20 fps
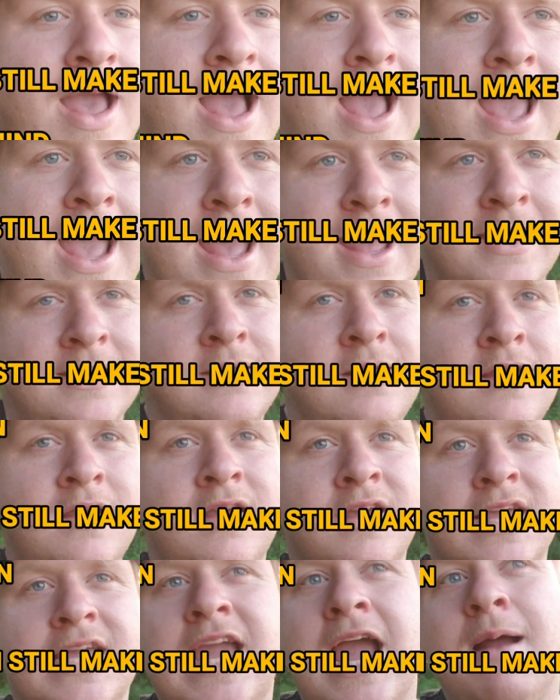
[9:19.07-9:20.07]
and
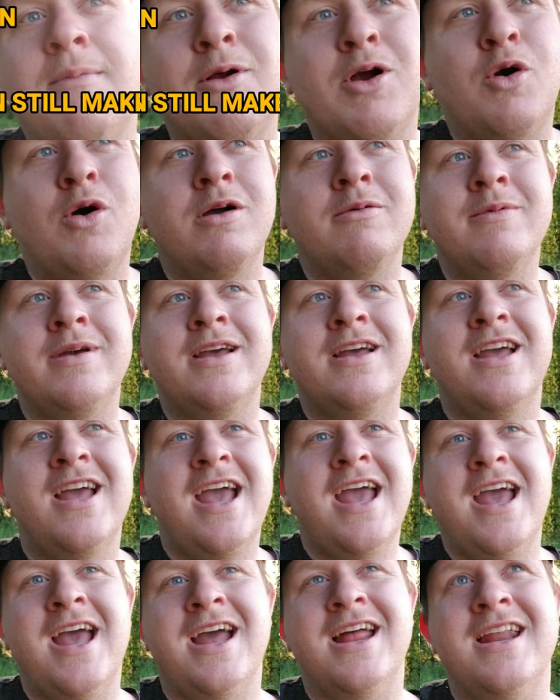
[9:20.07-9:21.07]
camera equipment
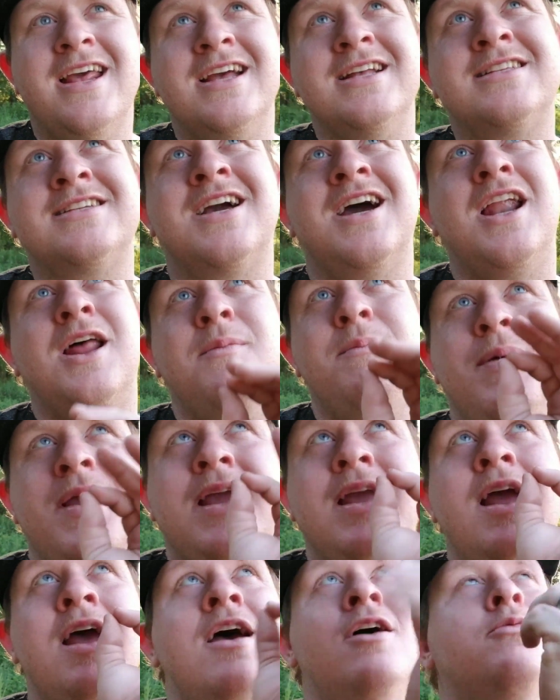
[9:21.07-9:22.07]
and it's gonna be